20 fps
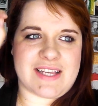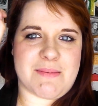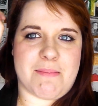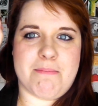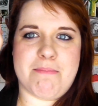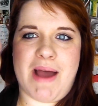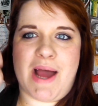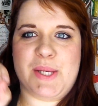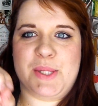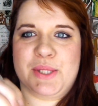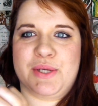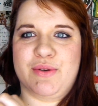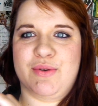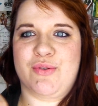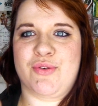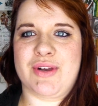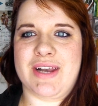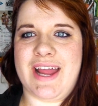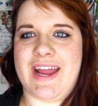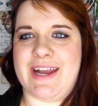magical
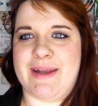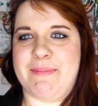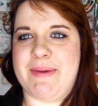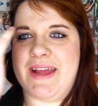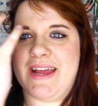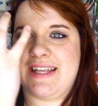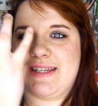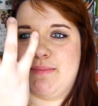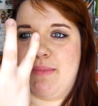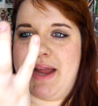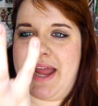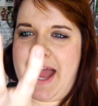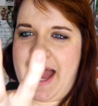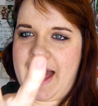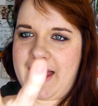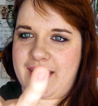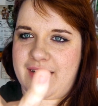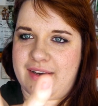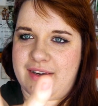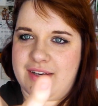grenade appears in my
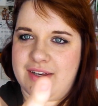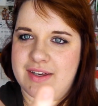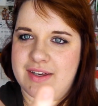hand.